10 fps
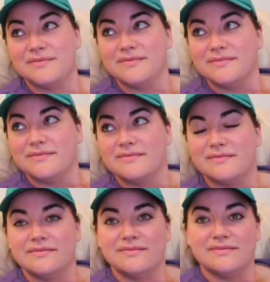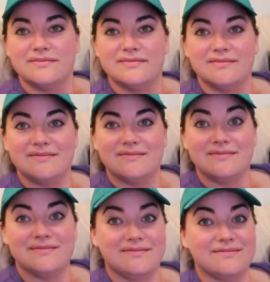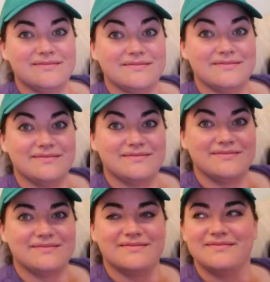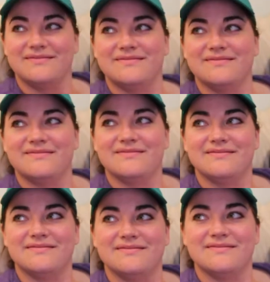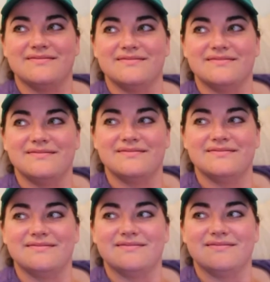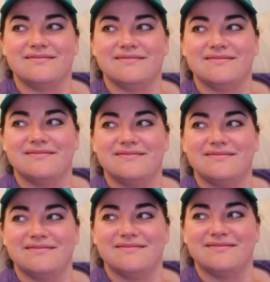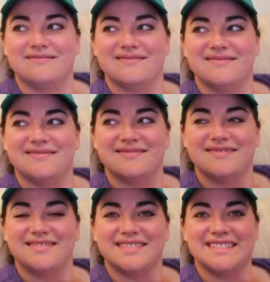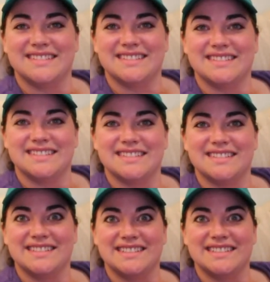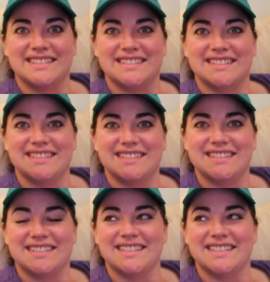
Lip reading: (not speaking)